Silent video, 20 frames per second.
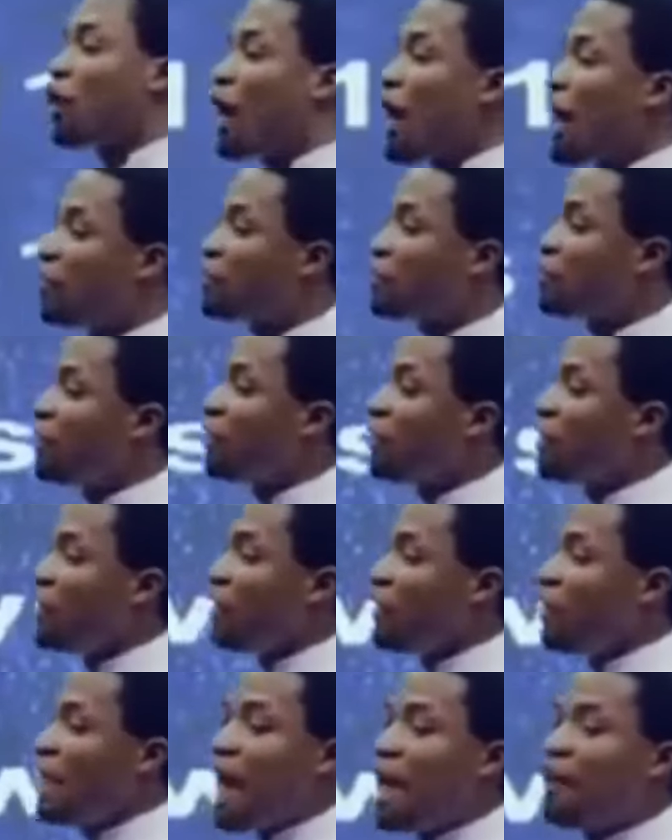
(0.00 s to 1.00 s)
of Christ
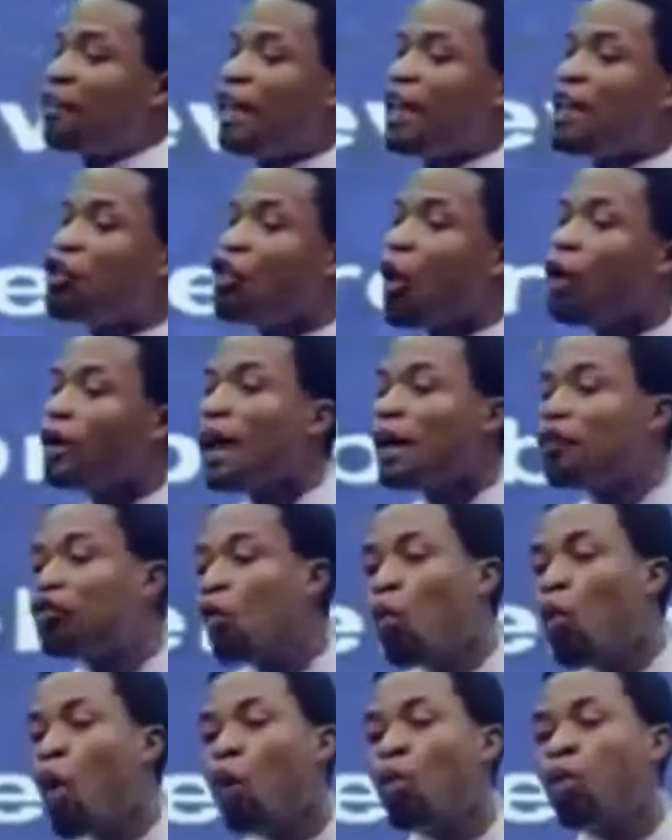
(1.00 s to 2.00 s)
that in order
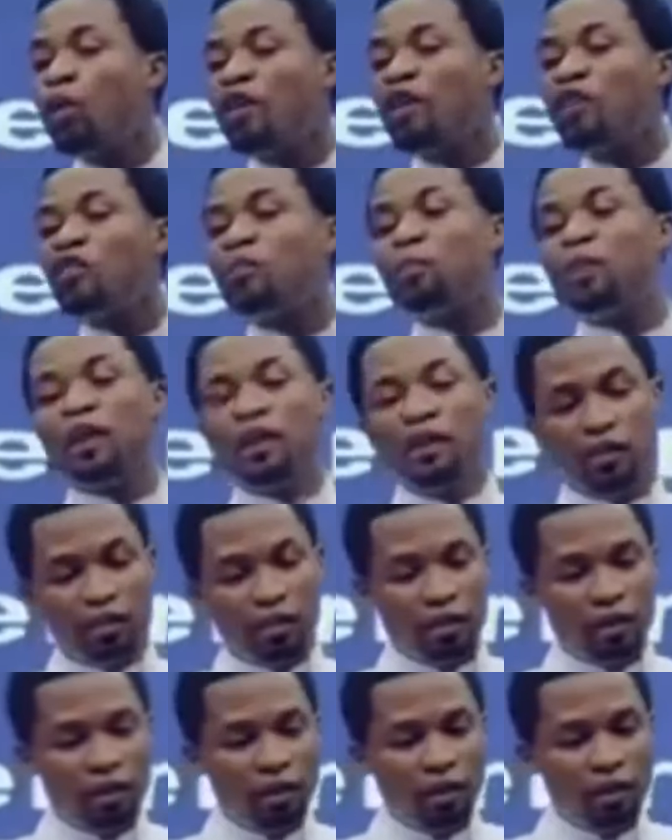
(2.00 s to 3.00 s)
to walk with a
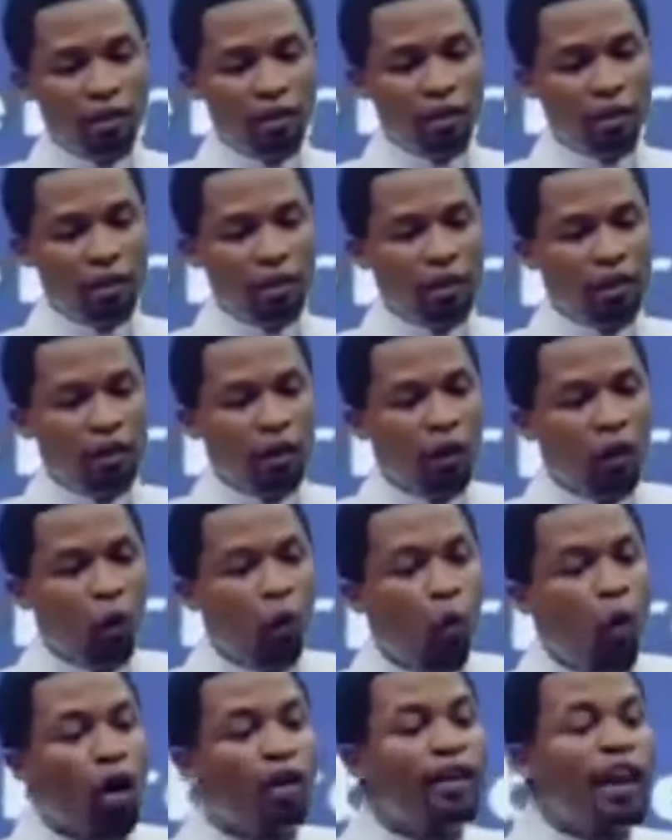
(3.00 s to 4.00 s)
spirit,
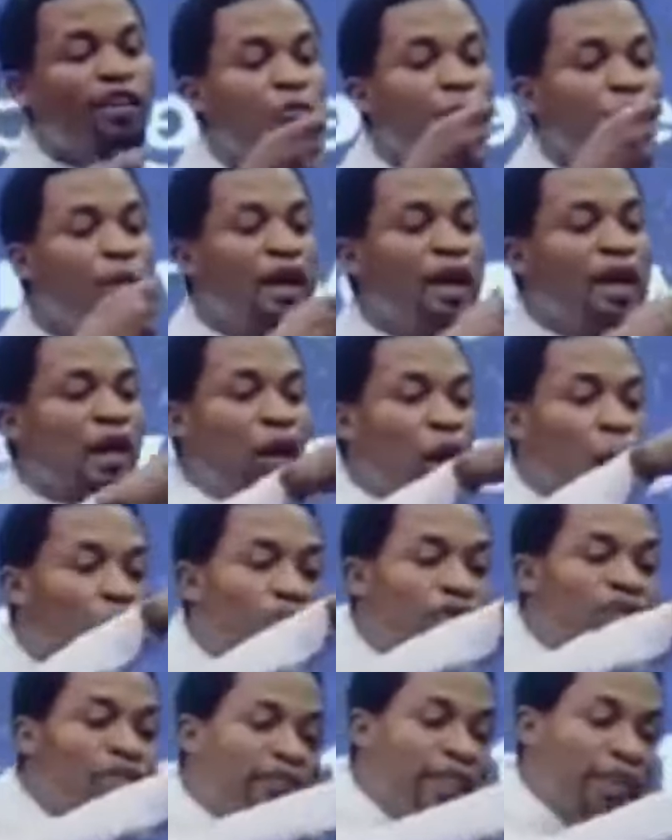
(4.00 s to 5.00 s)
what a spirit
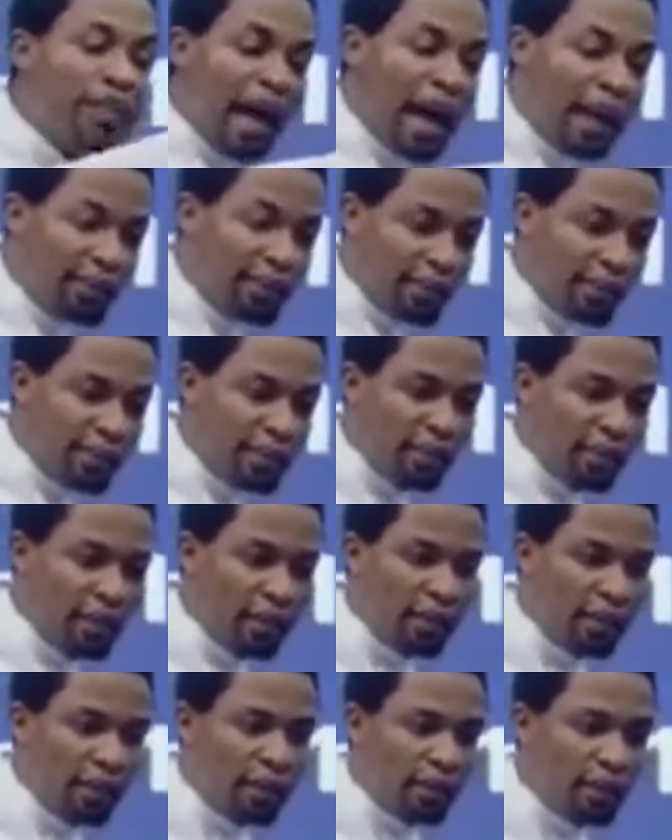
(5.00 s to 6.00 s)
considers
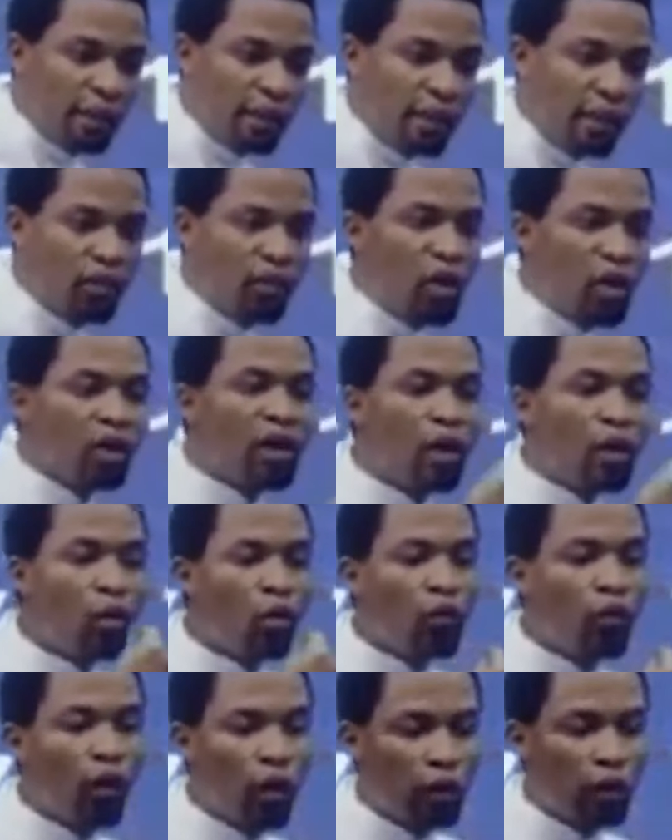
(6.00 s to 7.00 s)
is not a
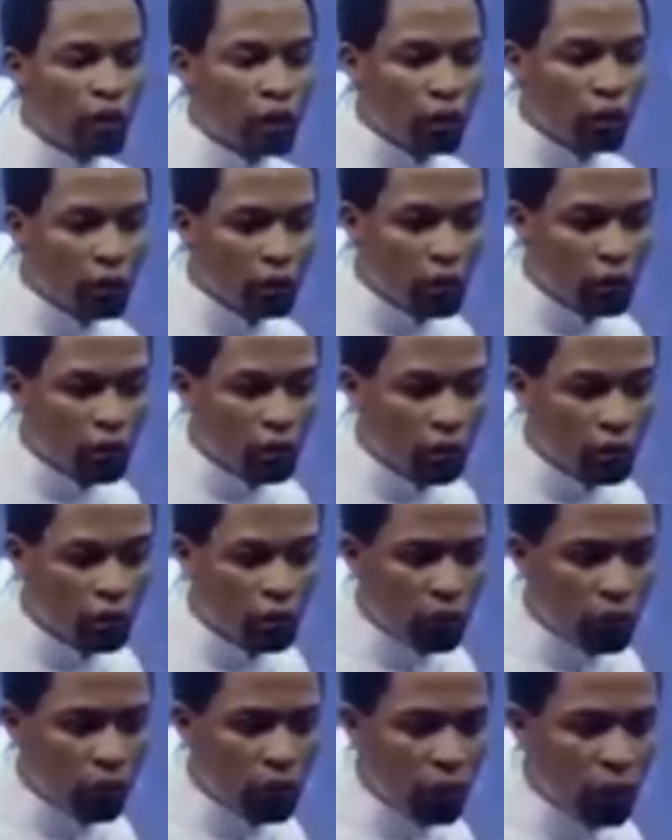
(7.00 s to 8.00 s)
good voice.
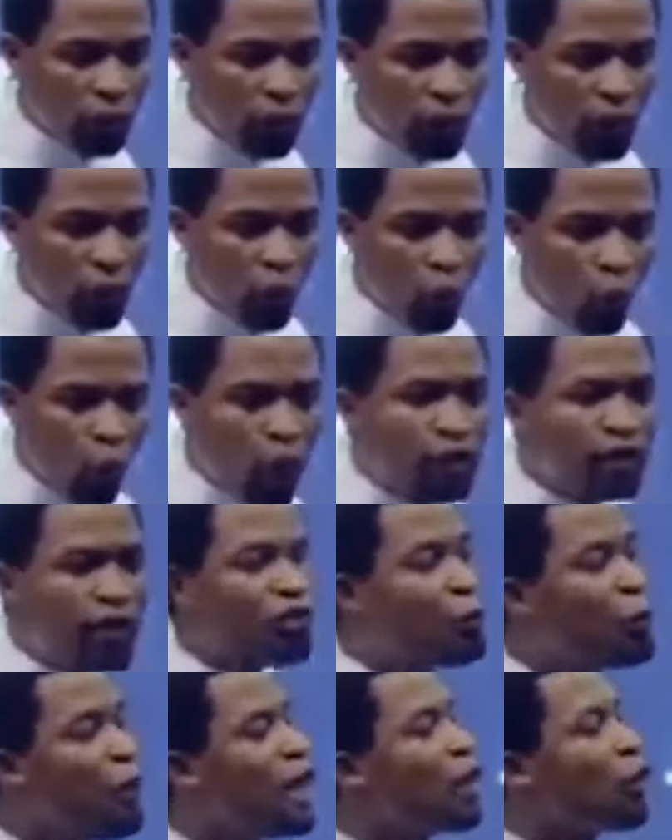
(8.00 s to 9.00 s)
What
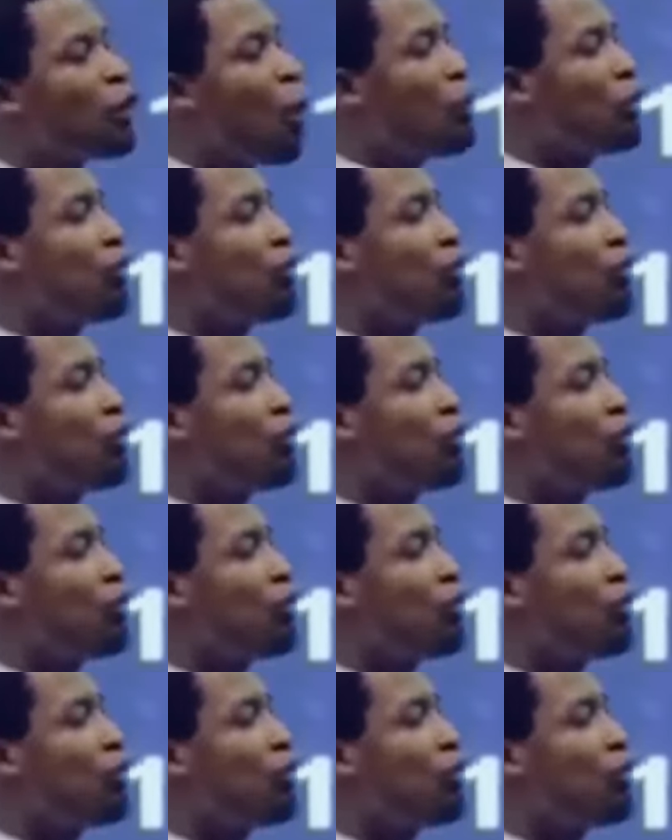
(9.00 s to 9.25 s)
the spirit